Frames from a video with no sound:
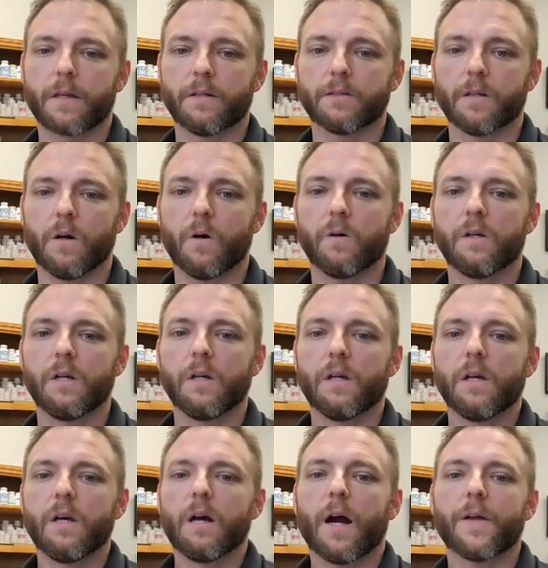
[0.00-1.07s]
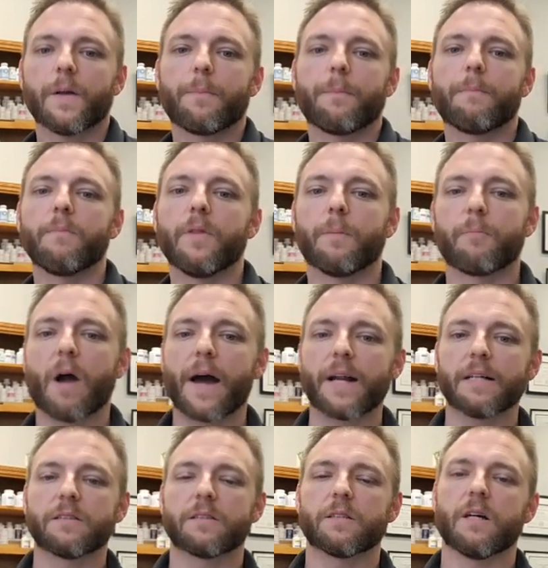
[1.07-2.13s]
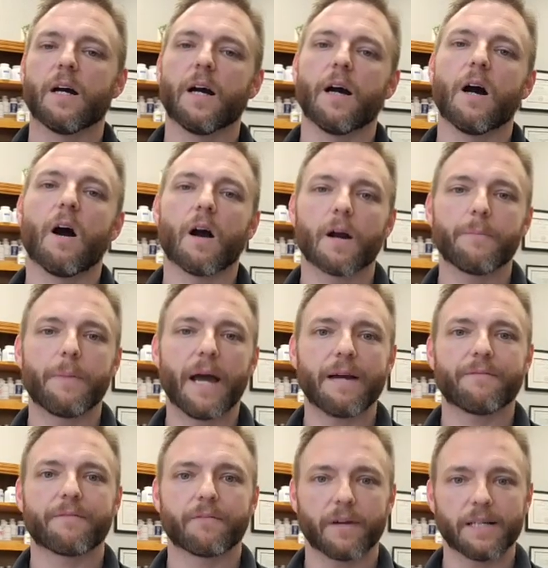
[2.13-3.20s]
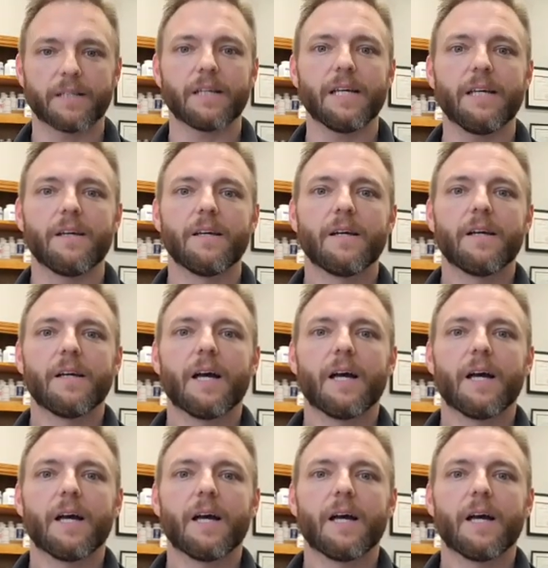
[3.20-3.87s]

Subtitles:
So the products are pet friendly.